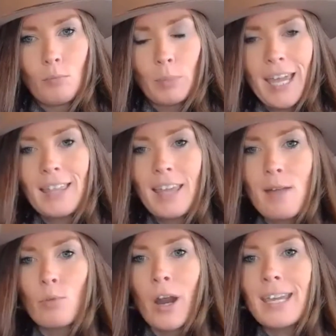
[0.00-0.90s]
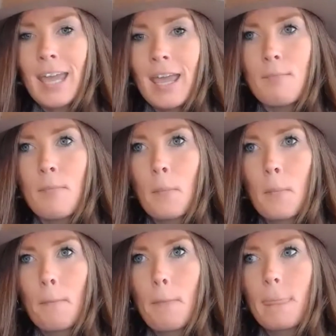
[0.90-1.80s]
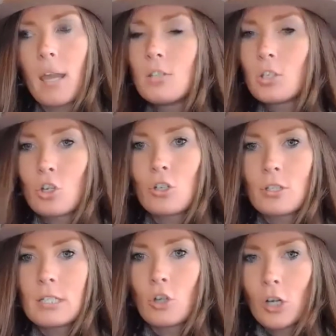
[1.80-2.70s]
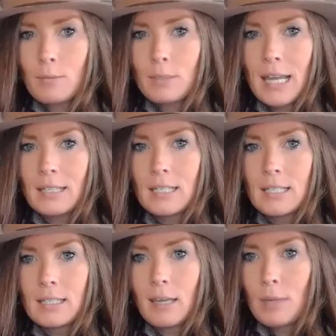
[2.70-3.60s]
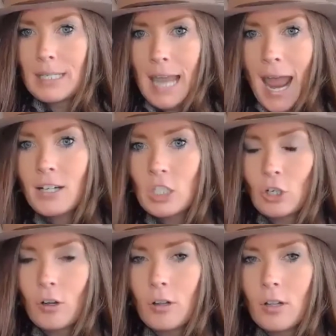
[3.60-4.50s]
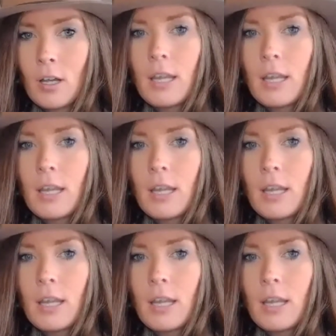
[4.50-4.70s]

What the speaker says: Playing the I'm right game in certain circumstances can be tactical,